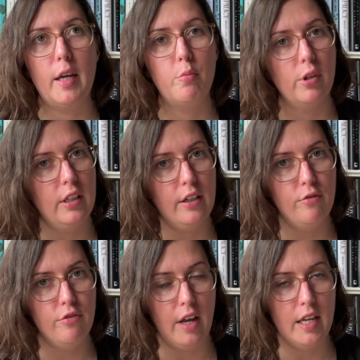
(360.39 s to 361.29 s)

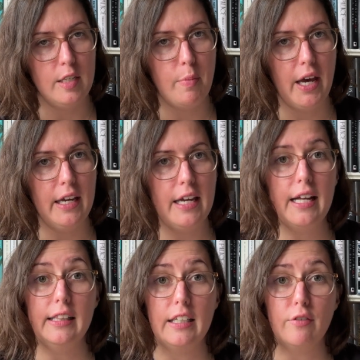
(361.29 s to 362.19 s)
Brilliant Friend by
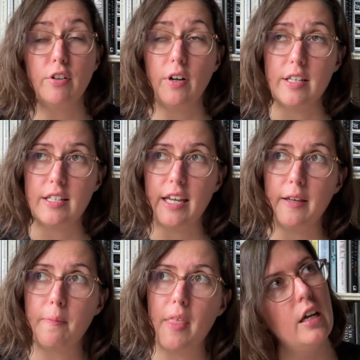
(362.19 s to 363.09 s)
Elena Ferrante.